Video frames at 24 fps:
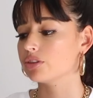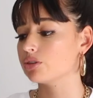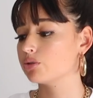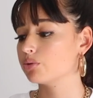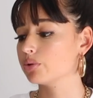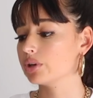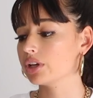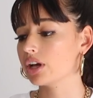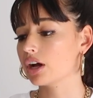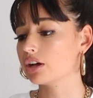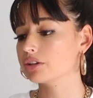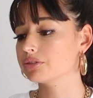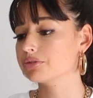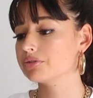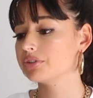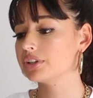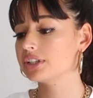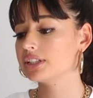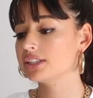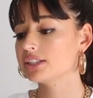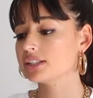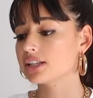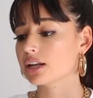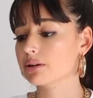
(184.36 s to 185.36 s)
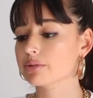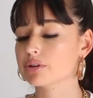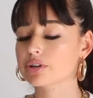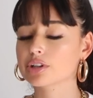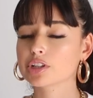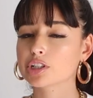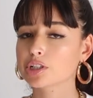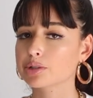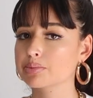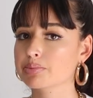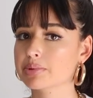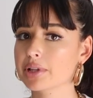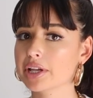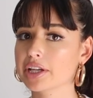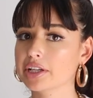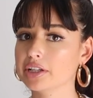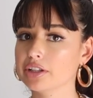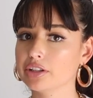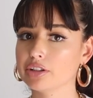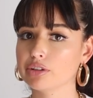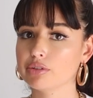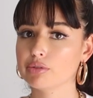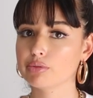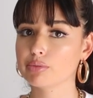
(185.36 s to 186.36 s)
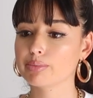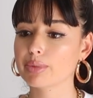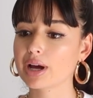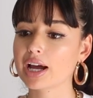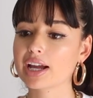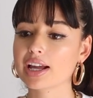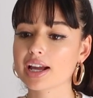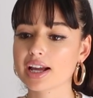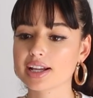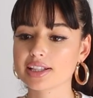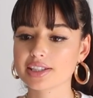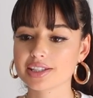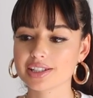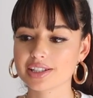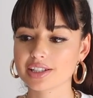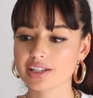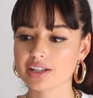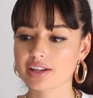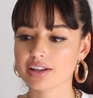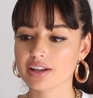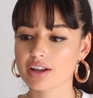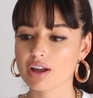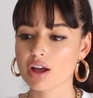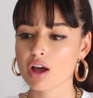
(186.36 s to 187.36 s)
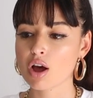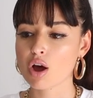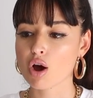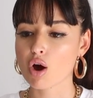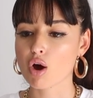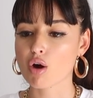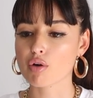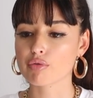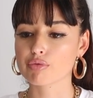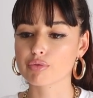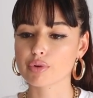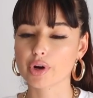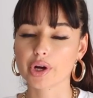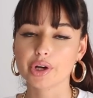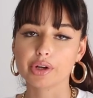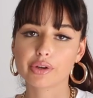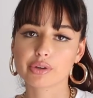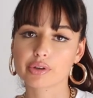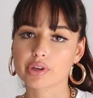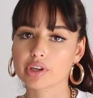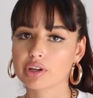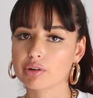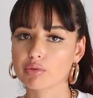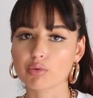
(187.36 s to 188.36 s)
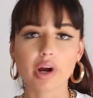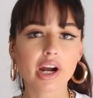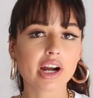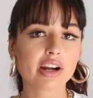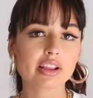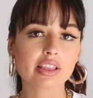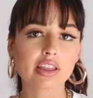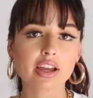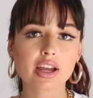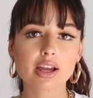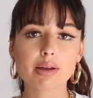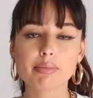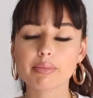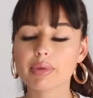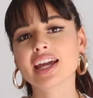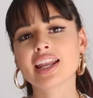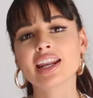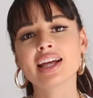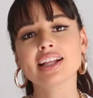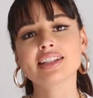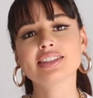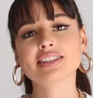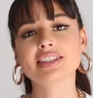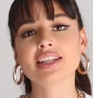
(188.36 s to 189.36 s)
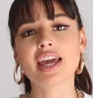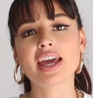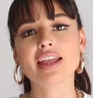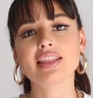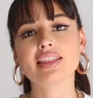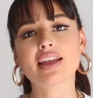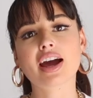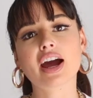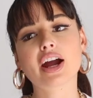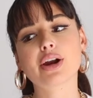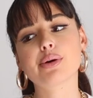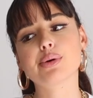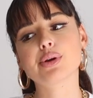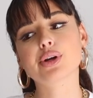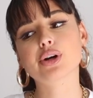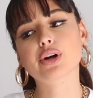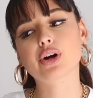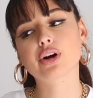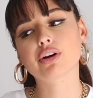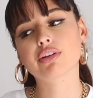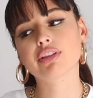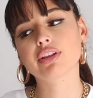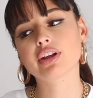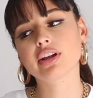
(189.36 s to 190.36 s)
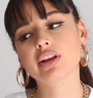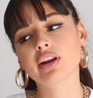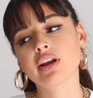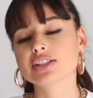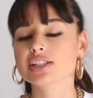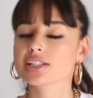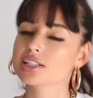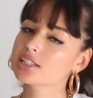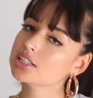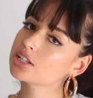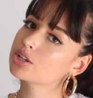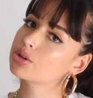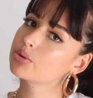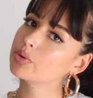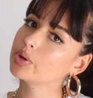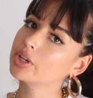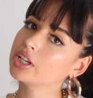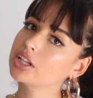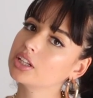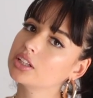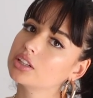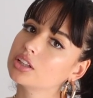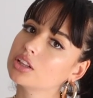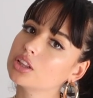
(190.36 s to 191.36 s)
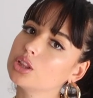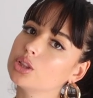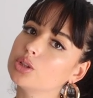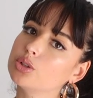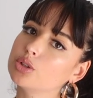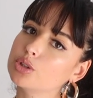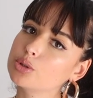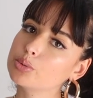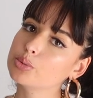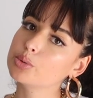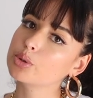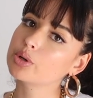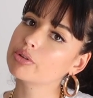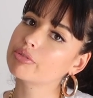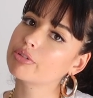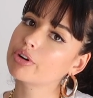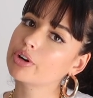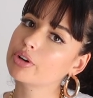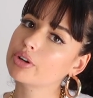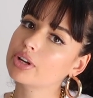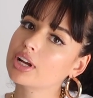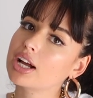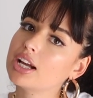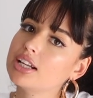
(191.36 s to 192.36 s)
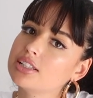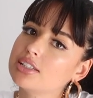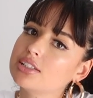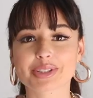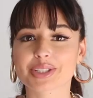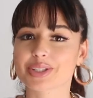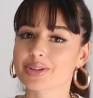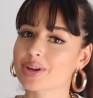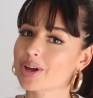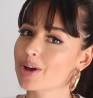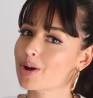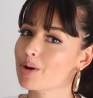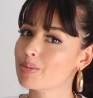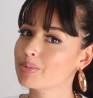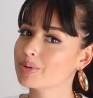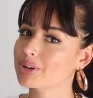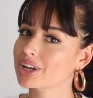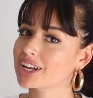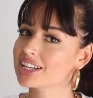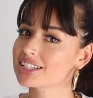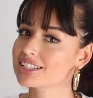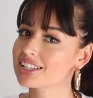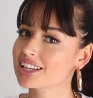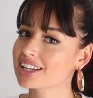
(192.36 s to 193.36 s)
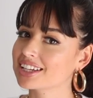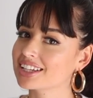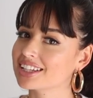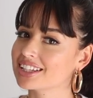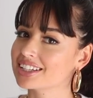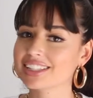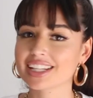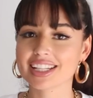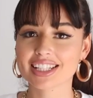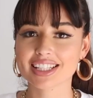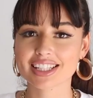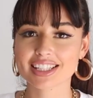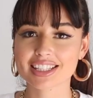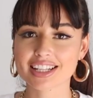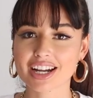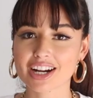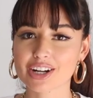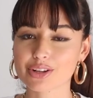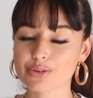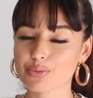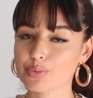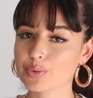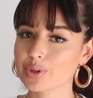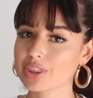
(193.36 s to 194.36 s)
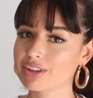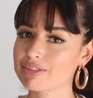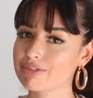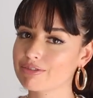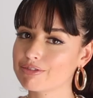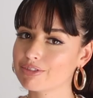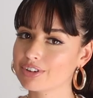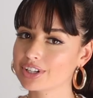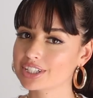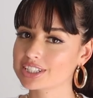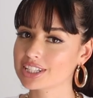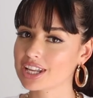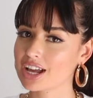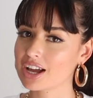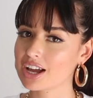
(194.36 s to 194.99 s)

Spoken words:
the three outfits, and I'm gonna explain you my idea of where you can wear them. And at the end, I recorded just a quick lookbook for you guys, so I hope you guys like it. Let's start with the first